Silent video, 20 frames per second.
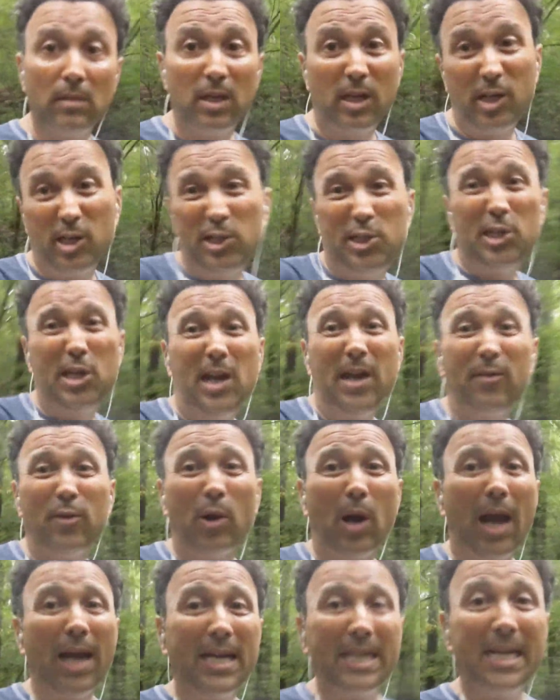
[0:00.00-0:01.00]
here's
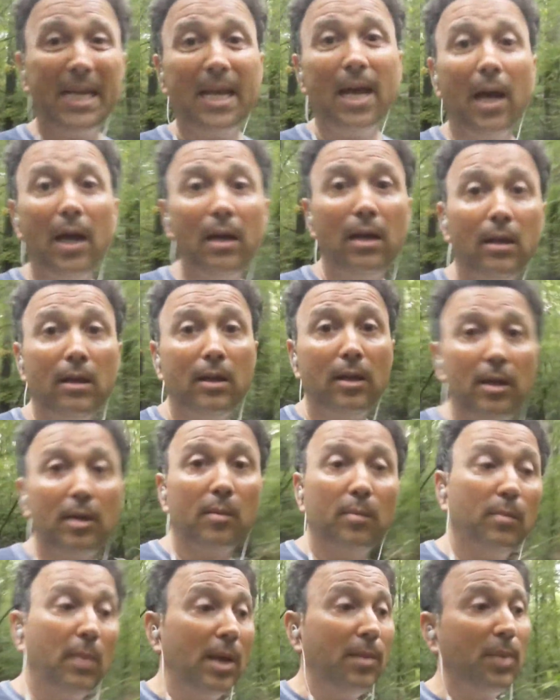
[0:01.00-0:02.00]
another idea,
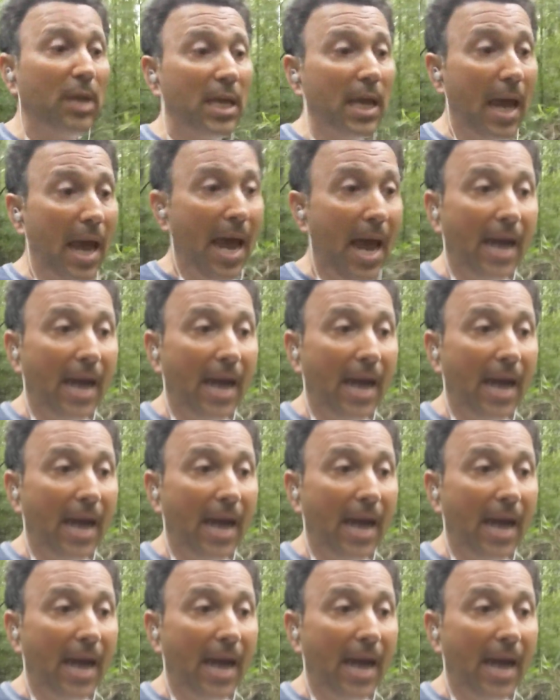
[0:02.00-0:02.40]
maybe